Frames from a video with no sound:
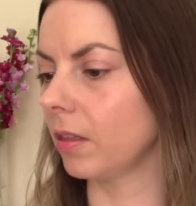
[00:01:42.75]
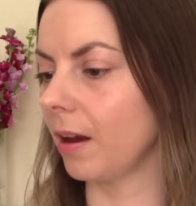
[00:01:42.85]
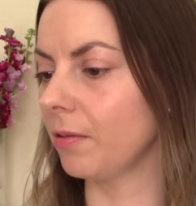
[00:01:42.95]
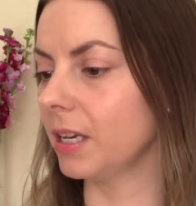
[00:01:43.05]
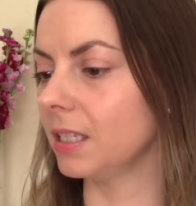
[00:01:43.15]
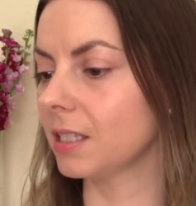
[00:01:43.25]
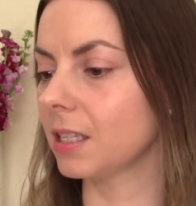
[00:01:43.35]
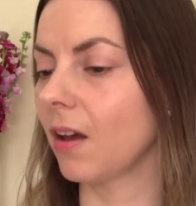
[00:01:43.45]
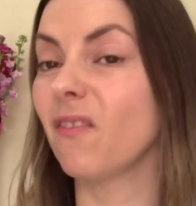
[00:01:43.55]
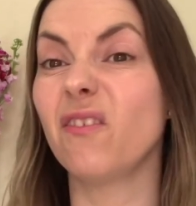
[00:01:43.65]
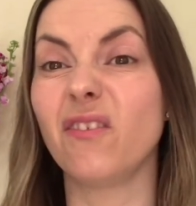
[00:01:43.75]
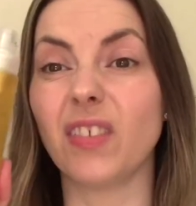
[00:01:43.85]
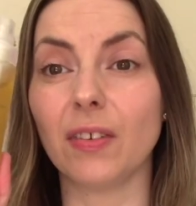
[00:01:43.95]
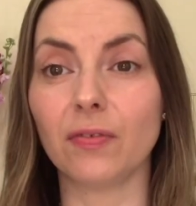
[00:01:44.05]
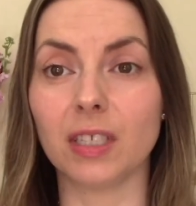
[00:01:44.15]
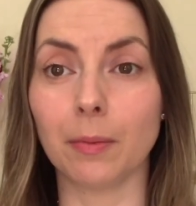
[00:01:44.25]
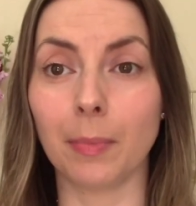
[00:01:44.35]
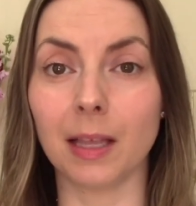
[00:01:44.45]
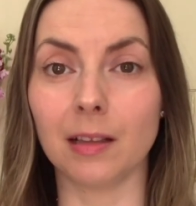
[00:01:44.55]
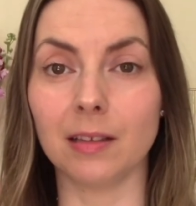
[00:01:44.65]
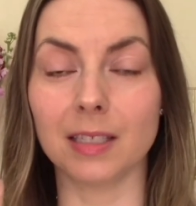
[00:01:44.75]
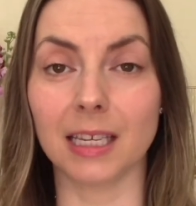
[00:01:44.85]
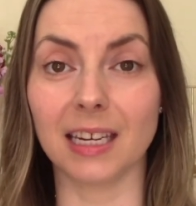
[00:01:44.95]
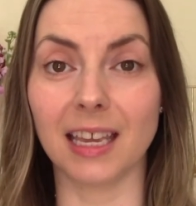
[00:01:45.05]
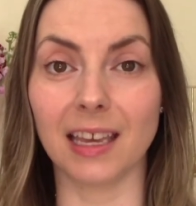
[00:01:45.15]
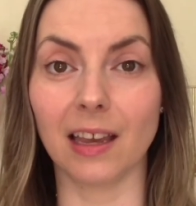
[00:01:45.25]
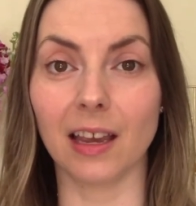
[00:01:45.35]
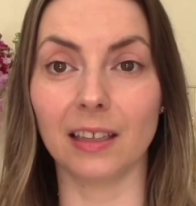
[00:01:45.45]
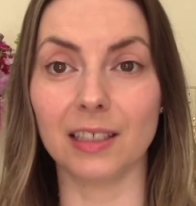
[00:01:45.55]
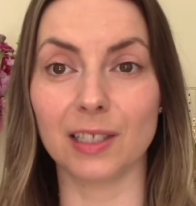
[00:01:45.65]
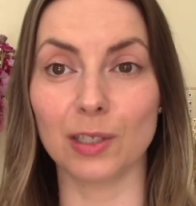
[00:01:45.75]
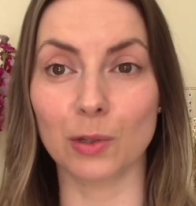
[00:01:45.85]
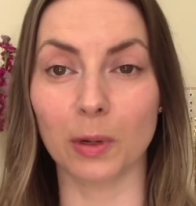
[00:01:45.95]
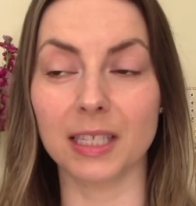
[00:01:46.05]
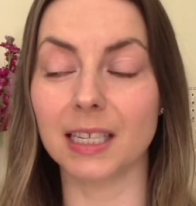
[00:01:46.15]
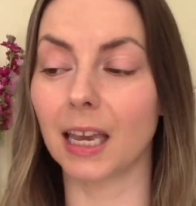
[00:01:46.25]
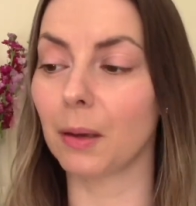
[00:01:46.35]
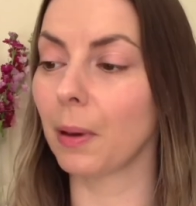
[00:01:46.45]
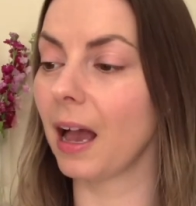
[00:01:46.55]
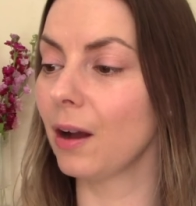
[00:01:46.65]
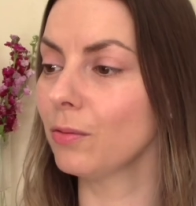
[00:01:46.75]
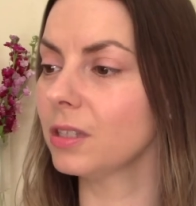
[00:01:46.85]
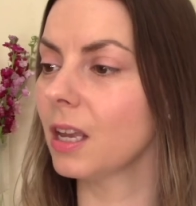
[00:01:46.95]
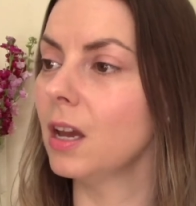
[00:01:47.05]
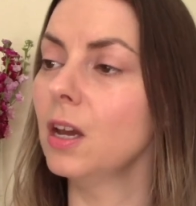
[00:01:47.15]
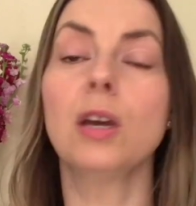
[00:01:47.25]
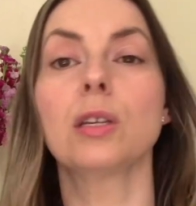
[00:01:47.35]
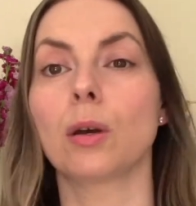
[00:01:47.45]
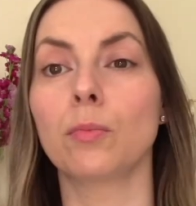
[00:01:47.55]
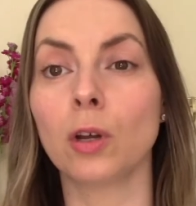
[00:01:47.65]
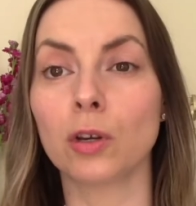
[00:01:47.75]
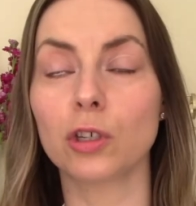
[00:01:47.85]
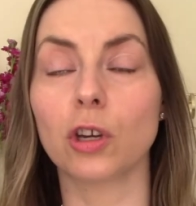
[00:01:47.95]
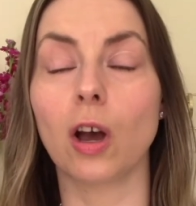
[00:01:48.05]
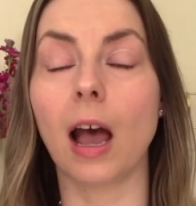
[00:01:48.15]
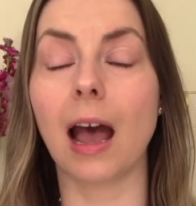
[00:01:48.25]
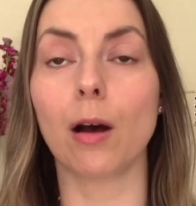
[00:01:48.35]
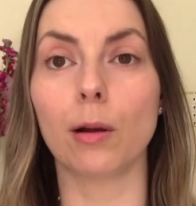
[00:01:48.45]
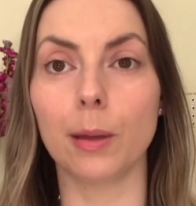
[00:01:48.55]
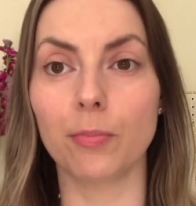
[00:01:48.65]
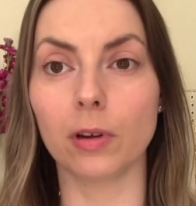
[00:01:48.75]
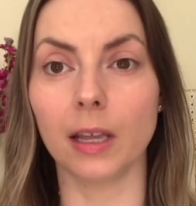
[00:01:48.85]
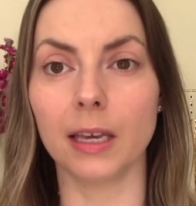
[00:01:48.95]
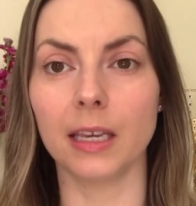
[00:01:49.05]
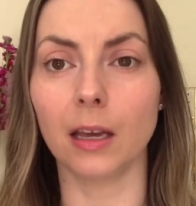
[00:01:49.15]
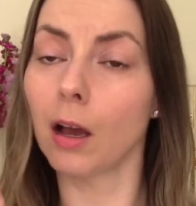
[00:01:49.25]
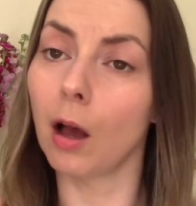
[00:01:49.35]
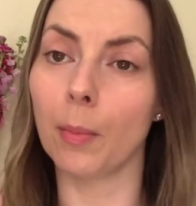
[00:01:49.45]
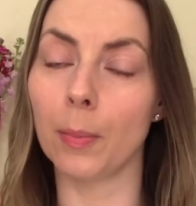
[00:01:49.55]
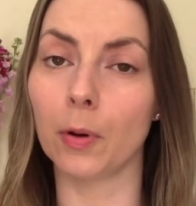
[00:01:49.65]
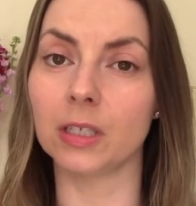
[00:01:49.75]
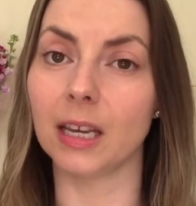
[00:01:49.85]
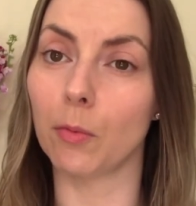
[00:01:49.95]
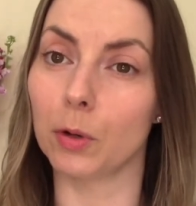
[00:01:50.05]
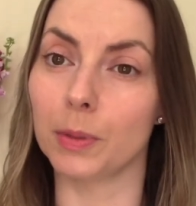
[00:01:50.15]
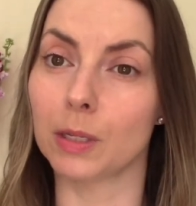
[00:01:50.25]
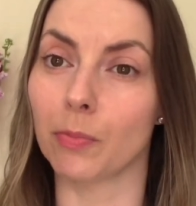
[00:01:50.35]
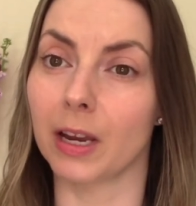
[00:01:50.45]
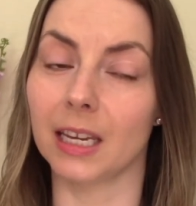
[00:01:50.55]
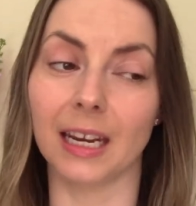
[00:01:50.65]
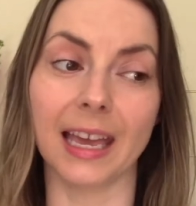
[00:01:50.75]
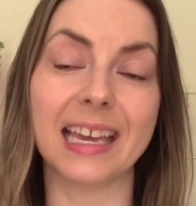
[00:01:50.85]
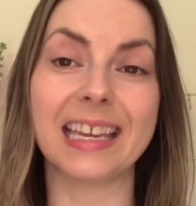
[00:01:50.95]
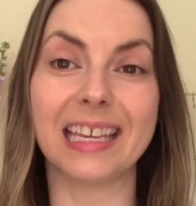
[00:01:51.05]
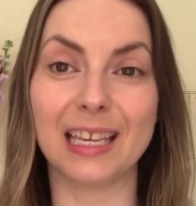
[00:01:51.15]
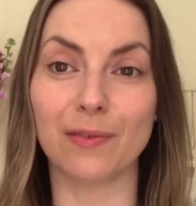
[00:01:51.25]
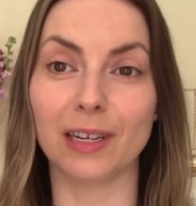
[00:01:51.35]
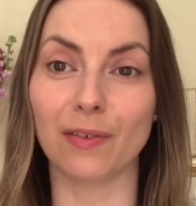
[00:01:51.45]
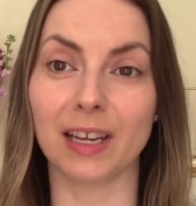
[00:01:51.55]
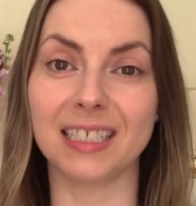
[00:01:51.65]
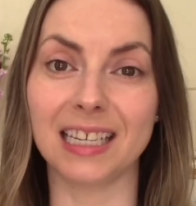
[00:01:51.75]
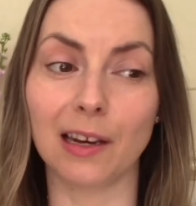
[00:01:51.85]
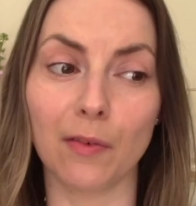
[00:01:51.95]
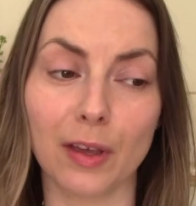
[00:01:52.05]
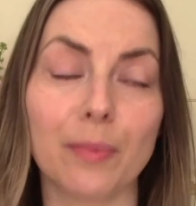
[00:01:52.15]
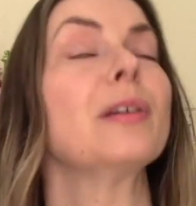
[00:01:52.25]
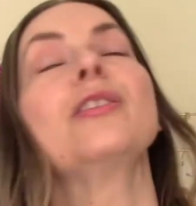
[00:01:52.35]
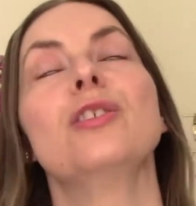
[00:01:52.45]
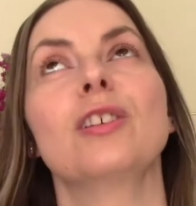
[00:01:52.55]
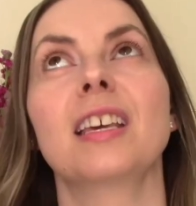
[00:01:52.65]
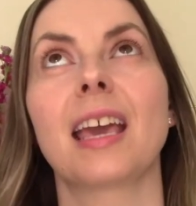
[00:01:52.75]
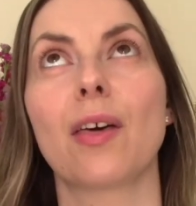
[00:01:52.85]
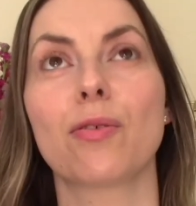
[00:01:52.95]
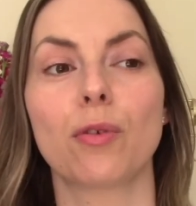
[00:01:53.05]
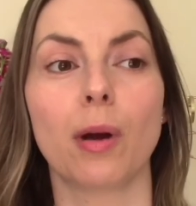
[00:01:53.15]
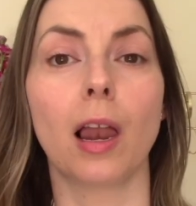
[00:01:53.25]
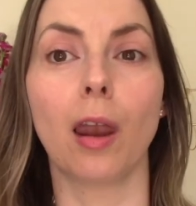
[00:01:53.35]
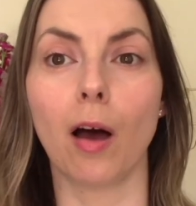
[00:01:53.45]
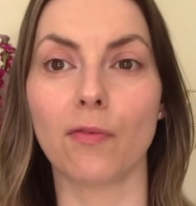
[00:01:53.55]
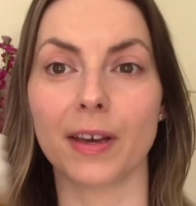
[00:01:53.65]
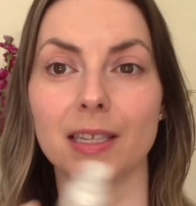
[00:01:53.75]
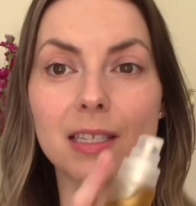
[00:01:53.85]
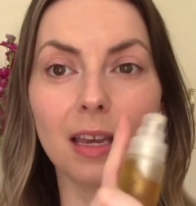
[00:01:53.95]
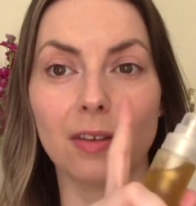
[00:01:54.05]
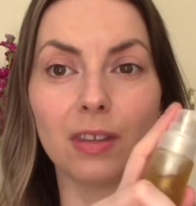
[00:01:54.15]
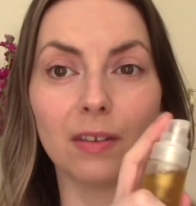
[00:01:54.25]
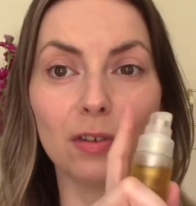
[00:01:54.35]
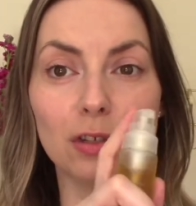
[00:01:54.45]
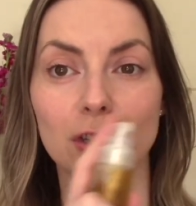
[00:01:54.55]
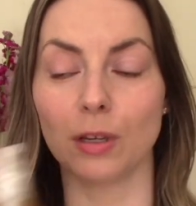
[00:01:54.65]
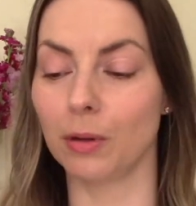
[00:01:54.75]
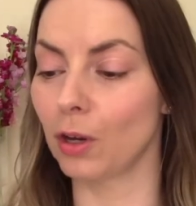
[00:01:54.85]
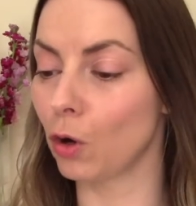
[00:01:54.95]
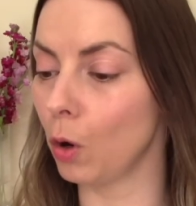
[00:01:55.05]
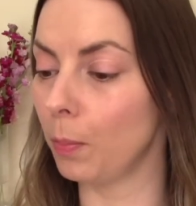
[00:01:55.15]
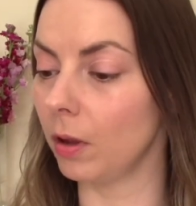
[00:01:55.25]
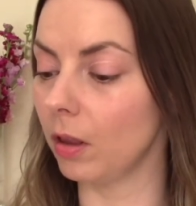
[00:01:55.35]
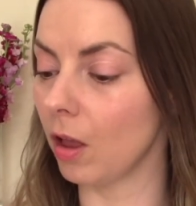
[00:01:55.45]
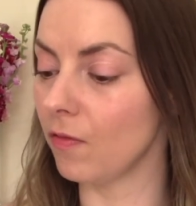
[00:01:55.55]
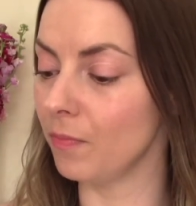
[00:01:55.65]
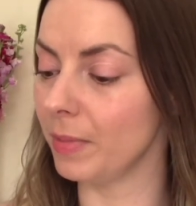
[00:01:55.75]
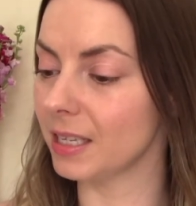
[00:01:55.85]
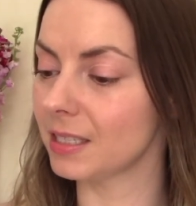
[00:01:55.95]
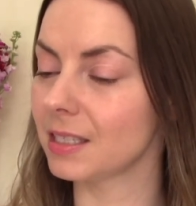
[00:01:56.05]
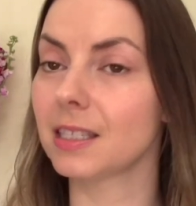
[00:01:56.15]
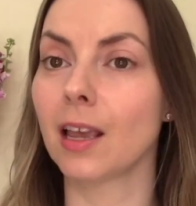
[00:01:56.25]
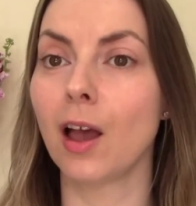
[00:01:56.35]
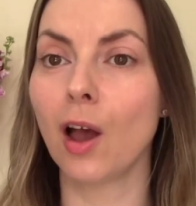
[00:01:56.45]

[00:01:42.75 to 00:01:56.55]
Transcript: There is 50 mils in here and this is £28, so I'm not sure how liberally on my body I would be spraying it even if I did love it, because you're going to get through it a lot faster than if you're just doing a couple of mists